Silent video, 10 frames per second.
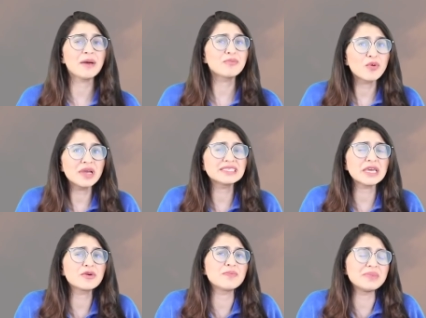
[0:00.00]
at points
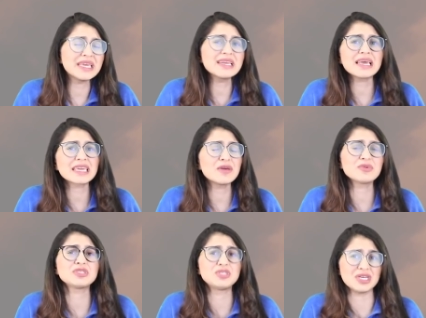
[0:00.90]
it would bleed like it
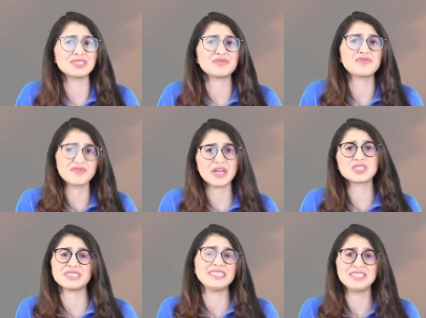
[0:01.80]
was just
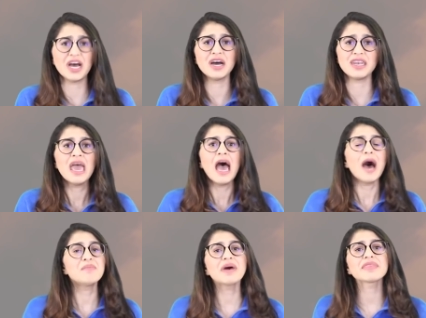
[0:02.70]
freshly done.
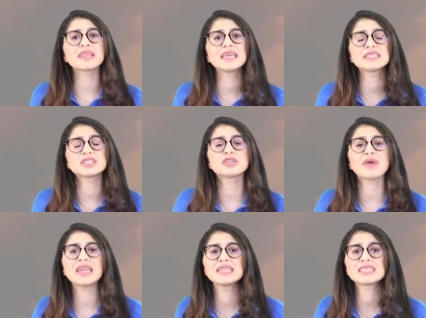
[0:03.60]
A month later, she
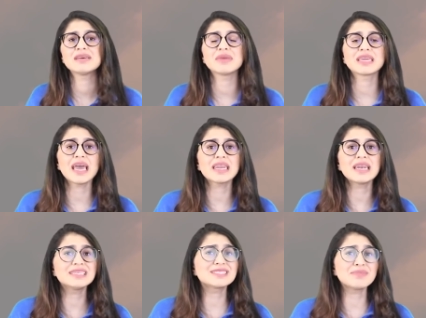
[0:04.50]
ran into him again
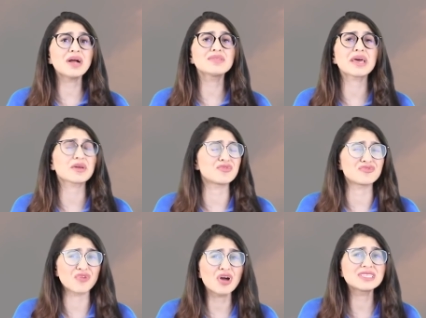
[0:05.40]
and he smelled like
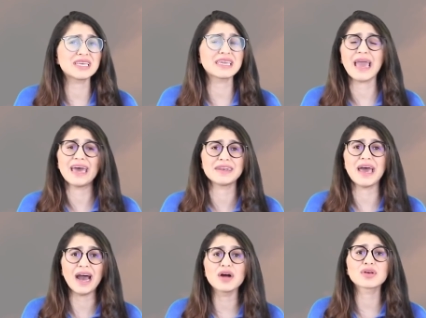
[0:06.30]
rotting and
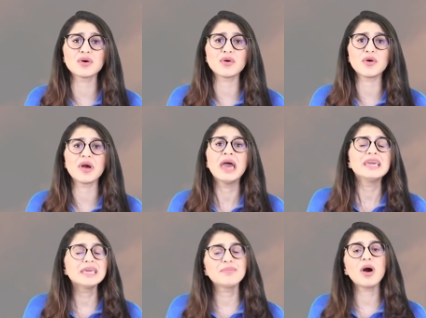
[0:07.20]
alcohol.
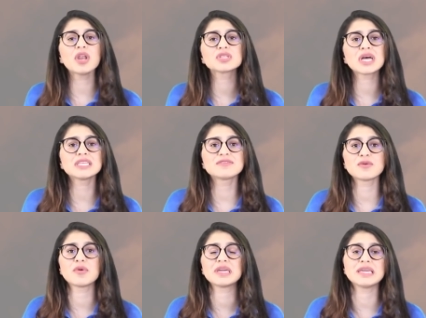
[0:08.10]
He apologized
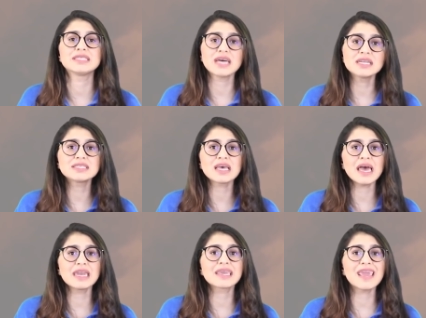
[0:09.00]
for what he had done to her
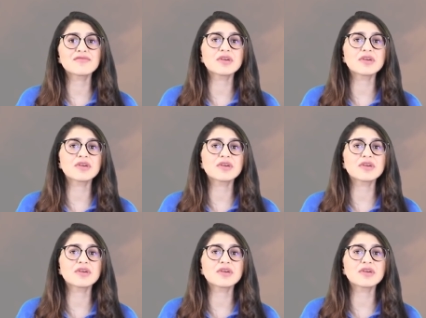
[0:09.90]
and gave